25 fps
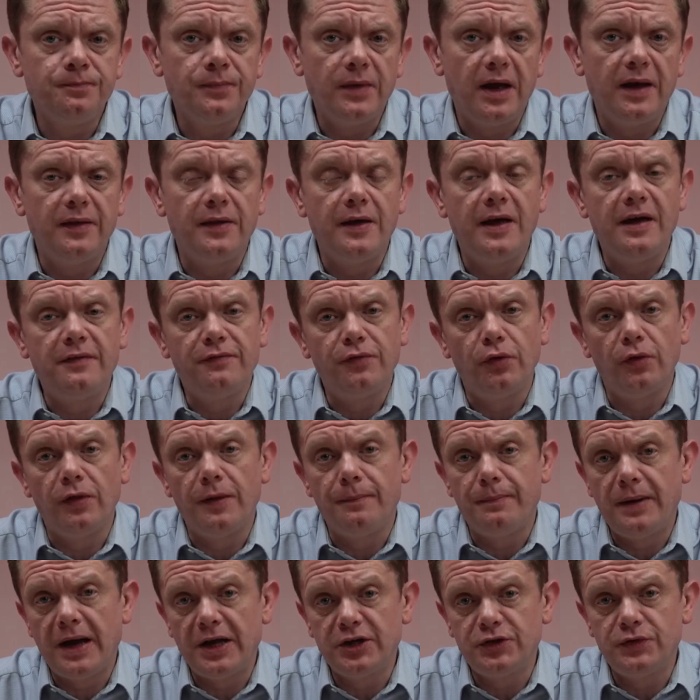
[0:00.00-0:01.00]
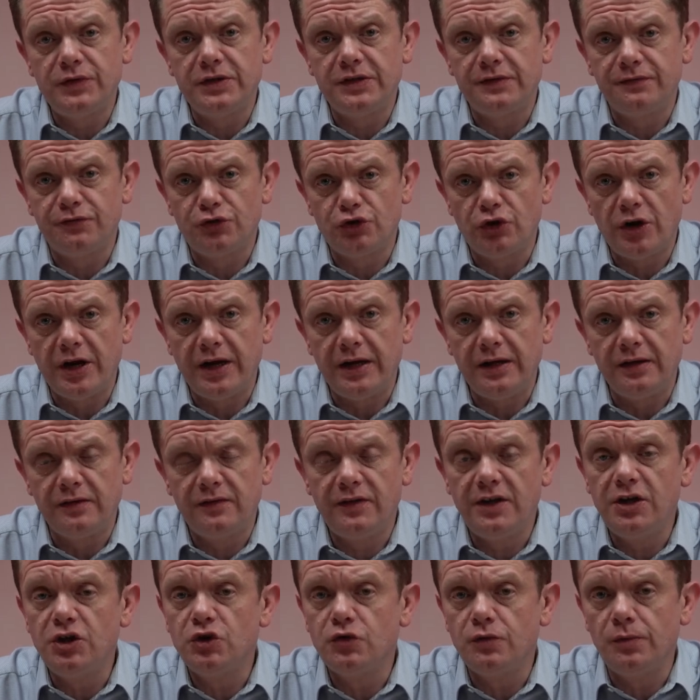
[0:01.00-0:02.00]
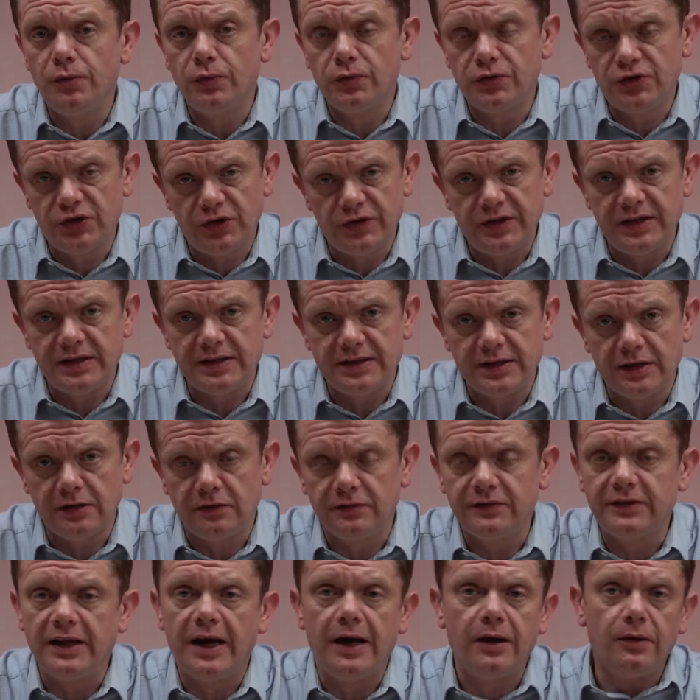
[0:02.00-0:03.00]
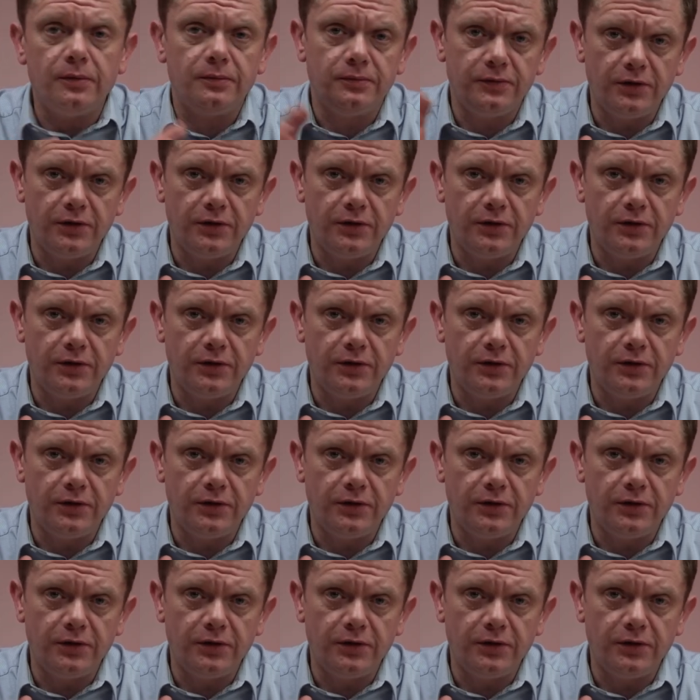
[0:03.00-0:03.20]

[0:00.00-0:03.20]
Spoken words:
and therefore the batteries have drained, the instrument will shut itself down.